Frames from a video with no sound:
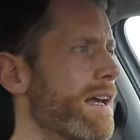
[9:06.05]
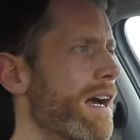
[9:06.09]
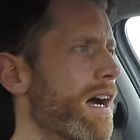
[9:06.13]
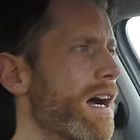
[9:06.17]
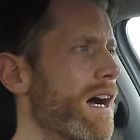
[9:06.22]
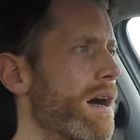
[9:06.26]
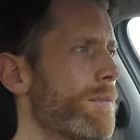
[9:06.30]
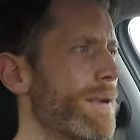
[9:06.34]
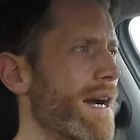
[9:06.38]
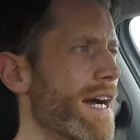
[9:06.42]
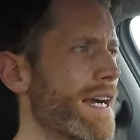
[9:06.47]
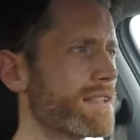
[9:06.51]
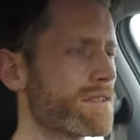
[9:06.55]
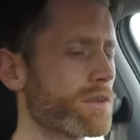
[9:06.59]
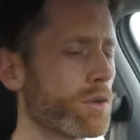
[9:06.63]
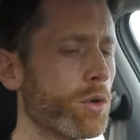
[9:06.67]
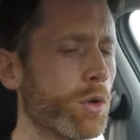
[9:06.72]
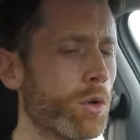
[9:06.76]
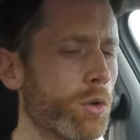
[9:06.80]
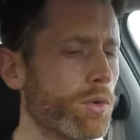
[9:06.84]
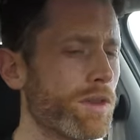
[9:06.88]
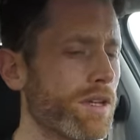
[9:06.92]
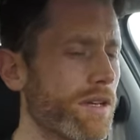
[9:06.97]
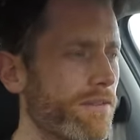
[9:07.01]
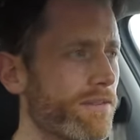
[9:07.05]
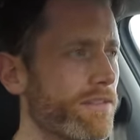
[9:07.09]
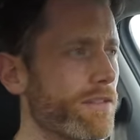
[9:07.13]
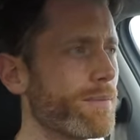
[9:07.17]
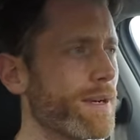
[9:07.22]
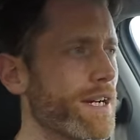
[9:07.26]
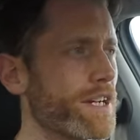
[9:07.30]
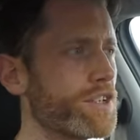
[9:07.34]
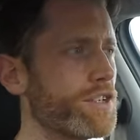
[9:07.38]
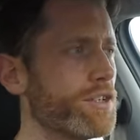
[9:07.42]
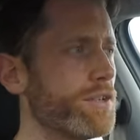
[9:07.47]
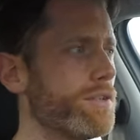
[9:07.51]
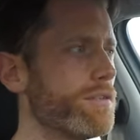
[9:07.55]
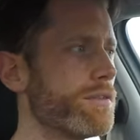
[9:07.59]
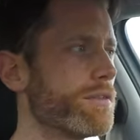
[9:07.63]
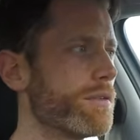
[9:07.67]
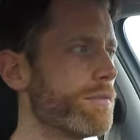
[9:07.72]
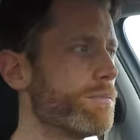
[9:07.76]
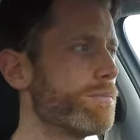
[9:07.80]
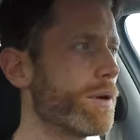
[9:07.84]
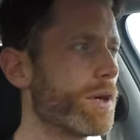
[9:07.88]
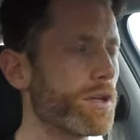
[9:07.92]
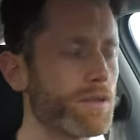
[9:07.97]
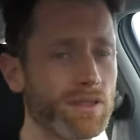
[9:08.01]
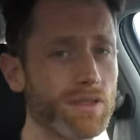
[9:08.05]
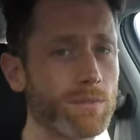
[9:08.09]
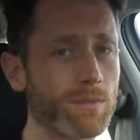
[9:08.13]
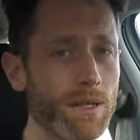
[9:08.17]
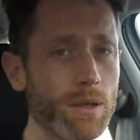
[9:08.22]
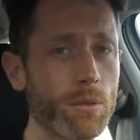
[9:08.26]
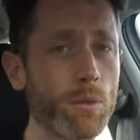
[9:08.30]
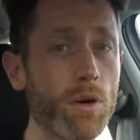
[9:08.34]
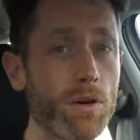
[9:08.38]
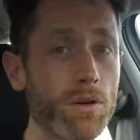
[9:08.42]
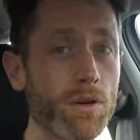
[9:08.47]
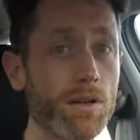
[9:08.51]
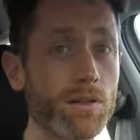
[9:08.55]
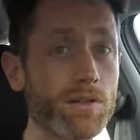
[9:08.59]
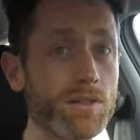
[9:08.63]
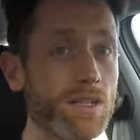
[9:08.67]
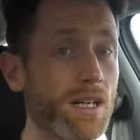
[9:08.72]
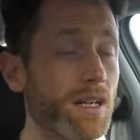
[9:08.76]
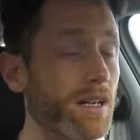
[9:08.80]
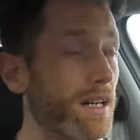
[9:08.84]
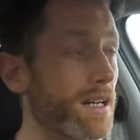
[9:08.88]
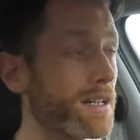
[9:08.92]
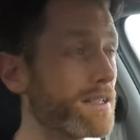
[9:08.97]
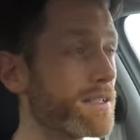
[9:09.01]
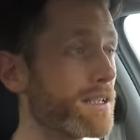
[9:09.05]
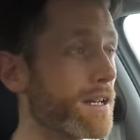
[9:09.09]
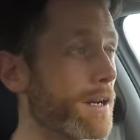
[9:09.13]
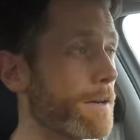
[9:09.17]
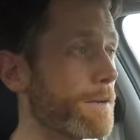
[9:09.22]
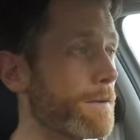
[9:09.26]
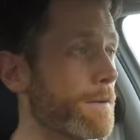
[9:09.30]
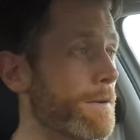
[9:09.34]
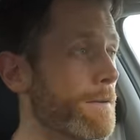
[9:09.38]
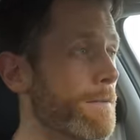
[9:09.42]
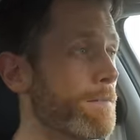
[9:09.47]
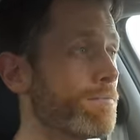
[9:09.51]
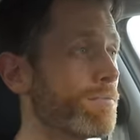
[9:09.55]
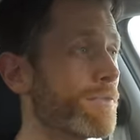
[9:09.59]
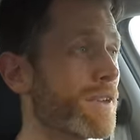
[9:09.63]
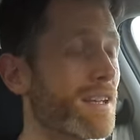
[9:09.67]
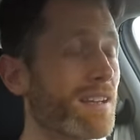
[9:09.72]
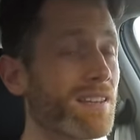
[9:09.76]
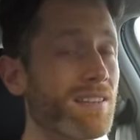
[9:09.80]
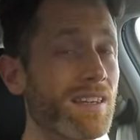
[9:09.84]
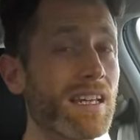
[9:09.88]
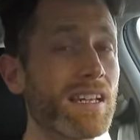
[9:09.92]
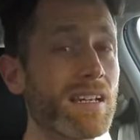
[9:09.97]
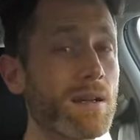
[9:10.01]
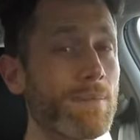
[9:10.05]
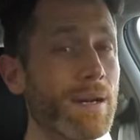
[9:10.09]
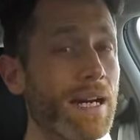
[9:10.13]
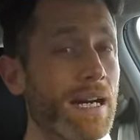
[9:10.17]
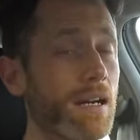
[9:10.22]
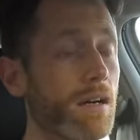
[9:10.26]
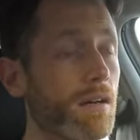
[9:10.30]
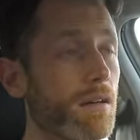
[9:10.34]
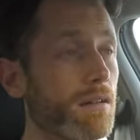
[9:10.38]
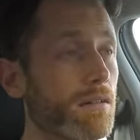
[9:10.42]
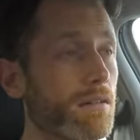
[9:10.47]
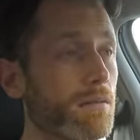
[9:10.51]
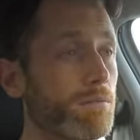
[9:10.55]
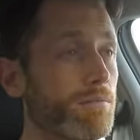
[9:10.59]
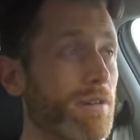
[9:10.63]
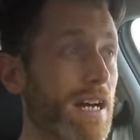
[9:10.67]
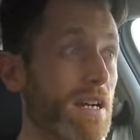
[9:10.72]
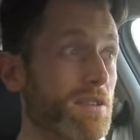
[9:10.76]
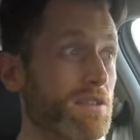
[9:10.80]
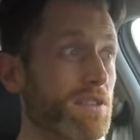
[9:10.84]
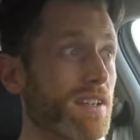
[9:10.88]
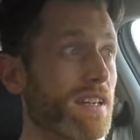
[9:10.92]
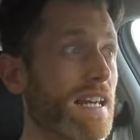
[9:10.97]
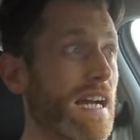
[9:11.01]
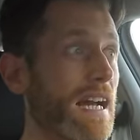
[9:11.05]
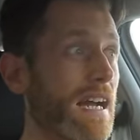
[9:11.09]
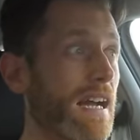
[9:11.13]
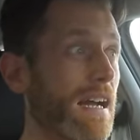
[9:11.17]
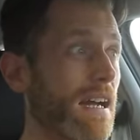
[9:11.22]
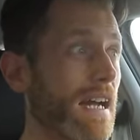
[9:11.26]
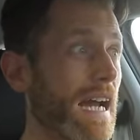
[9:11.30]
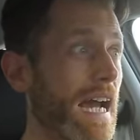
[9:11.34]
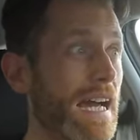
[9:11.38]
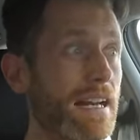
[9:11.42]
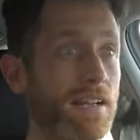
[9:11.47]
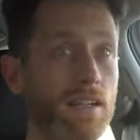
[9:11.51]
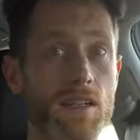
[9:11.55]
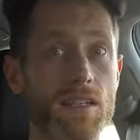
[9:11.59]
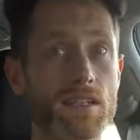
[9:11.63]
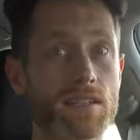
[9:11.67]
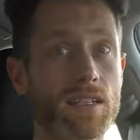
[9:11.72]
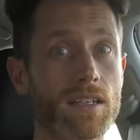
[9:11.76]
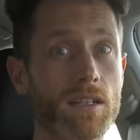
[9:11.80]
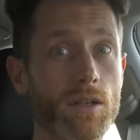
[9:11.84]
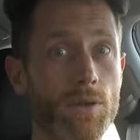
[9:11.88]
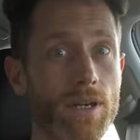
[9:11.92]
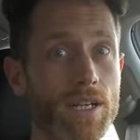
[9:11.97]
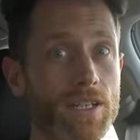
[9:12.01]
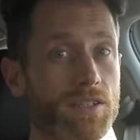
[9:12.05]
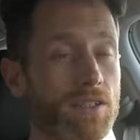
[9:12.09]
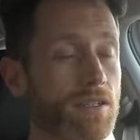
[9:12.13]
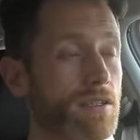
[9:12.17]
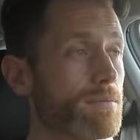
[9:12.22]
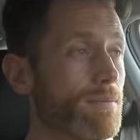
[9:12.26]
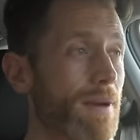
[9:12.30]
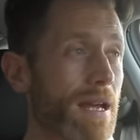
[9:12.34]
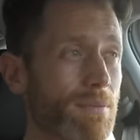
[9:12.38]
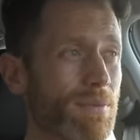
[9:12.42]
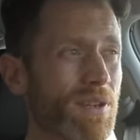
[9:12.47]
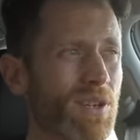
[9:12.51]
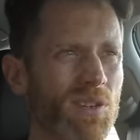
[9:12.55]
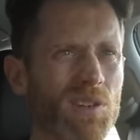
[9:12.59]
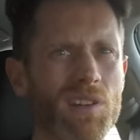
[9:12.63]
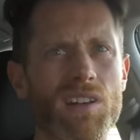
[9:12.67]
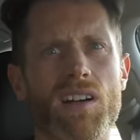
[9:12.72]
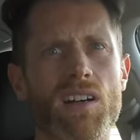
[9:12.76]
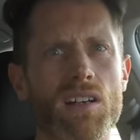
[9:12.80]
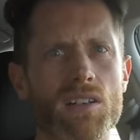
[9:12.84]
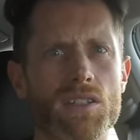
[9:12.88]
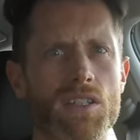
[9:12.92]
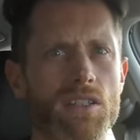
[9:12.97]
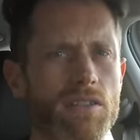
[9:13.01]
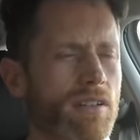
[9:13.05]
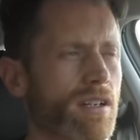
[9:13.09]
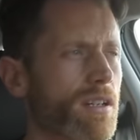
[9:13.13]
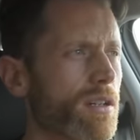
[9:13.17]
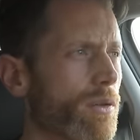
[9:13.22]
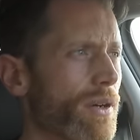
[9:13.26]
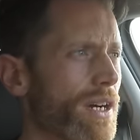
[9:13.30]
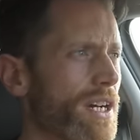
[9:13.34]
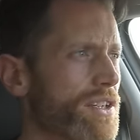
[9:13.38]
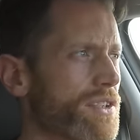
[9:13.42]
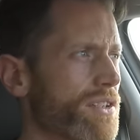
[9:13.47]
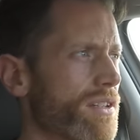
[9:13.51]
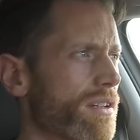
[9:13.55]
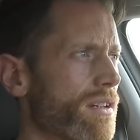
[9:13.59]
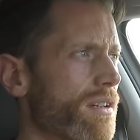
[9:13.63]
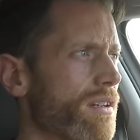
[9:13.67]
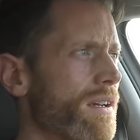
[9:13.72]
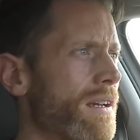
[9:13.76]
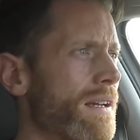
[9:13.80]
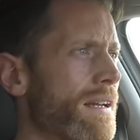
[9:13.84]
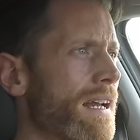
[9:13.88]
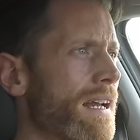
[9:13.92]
Has all the information you could possibly want on tyres, so think about browsing that and asking questions. Maybe you can answer your own question.